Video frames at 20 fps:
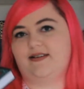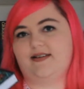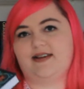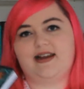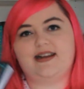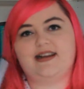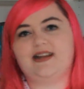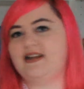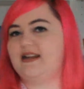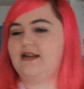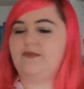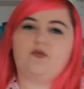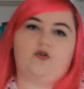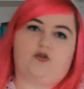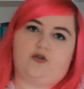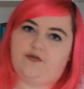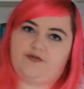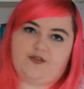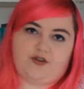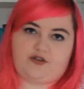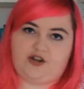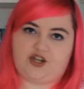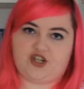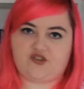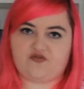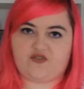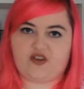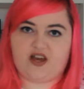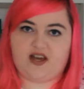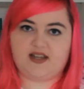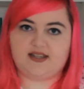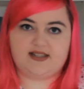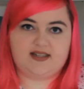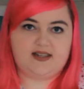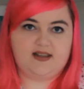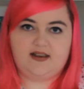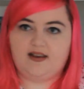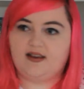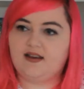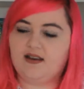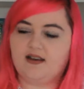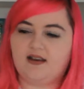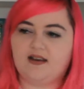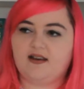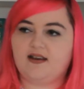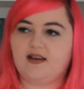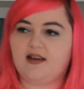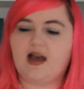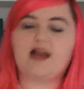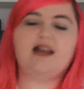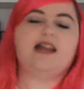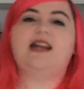I needed more of the Grishaverse. I